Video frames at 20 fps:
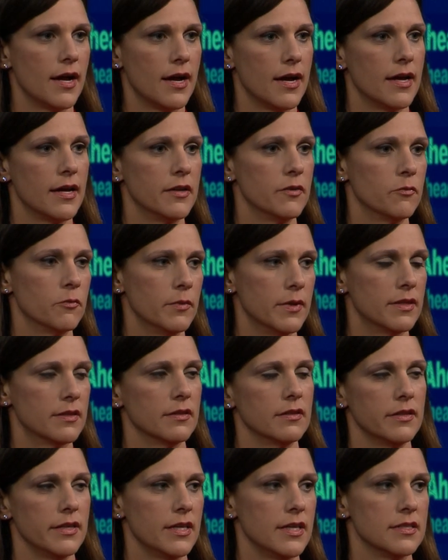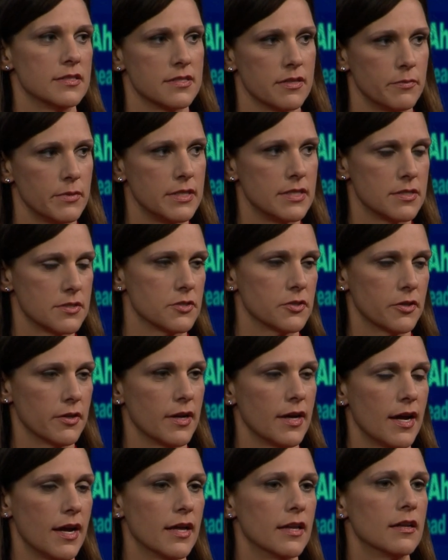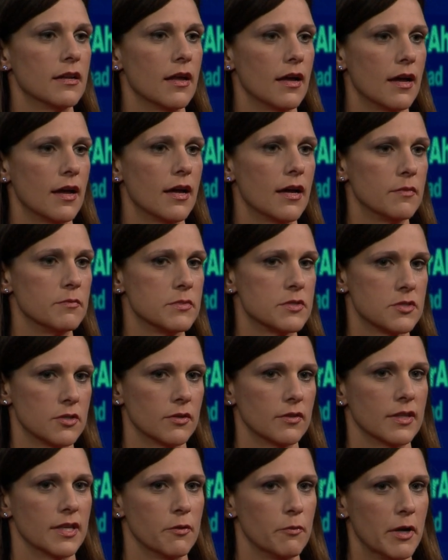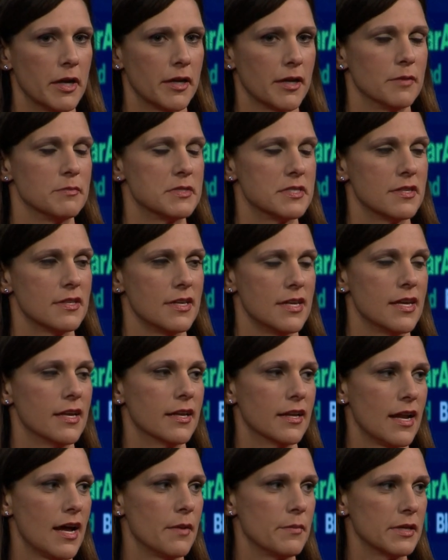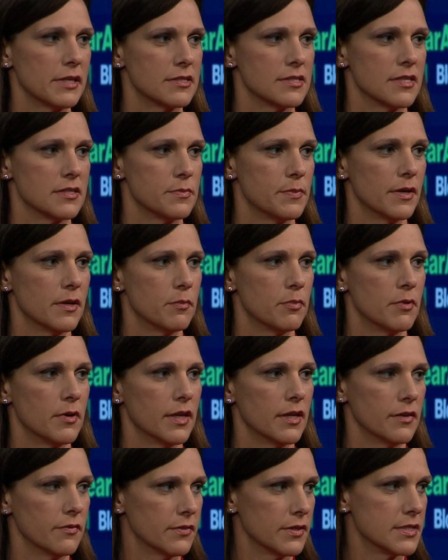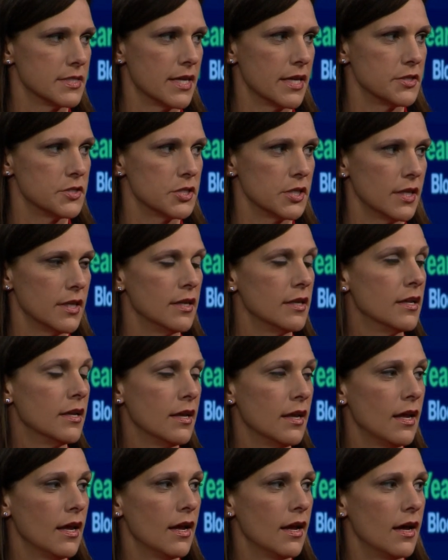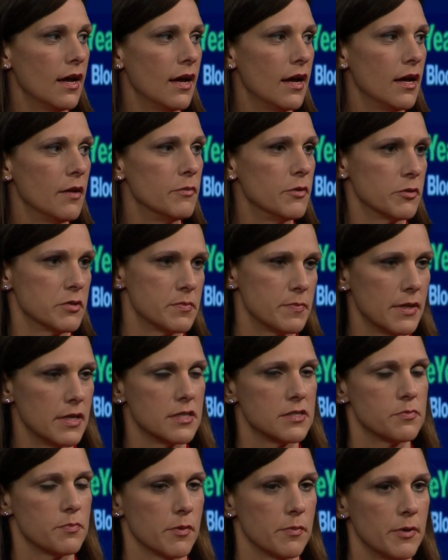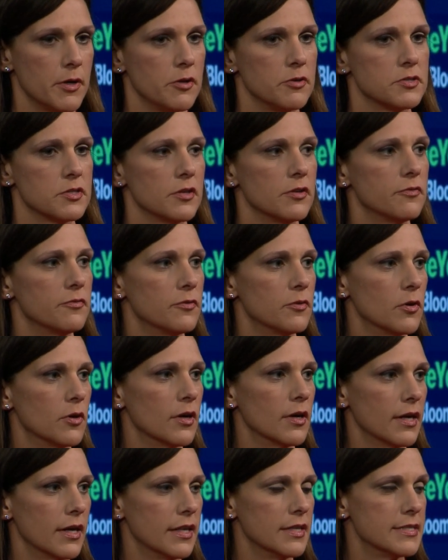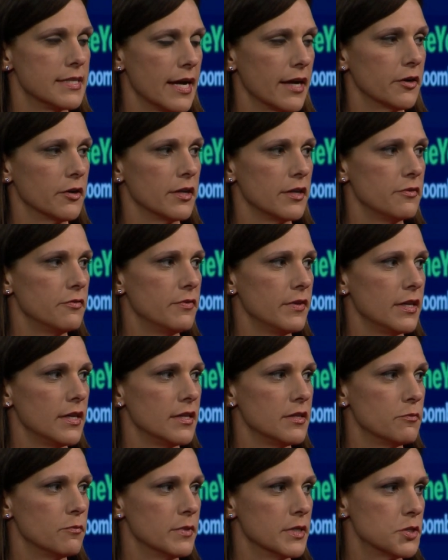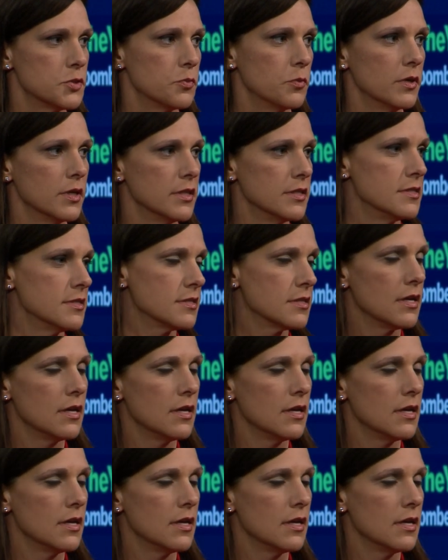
on with the leagues than we disagree on. Certainly when it comes to the economics, that's been a point of contention. There's been this proposal for an integrity fee, which was